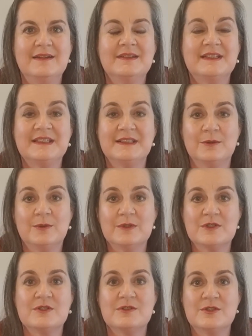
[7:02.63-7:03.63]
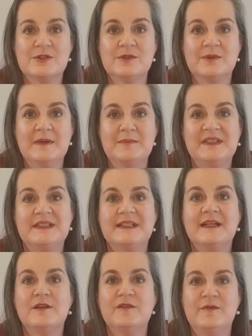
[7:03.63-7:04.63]
sought to
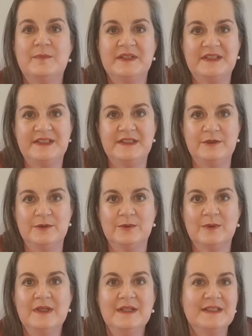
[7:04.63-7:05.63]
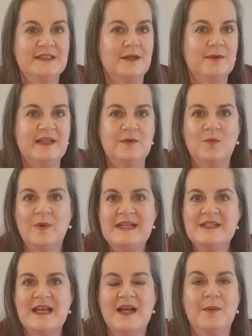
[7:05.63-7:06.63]
himself pursue. So he
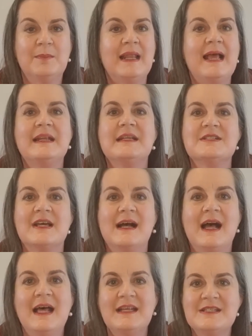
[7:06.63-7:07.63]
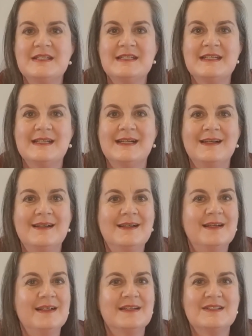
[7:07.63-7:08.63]
went out planning to hunt a deer,
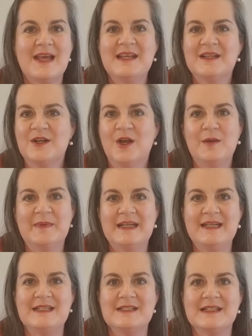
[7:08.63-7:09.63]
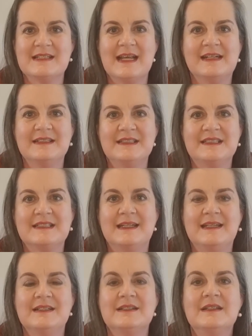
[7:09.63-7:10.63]
take it home and eat it, and
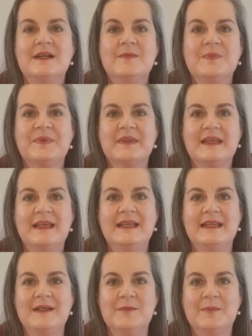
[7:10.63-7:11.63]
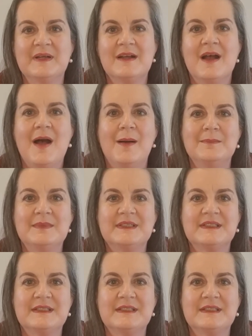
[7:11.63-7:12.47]
instead he becomes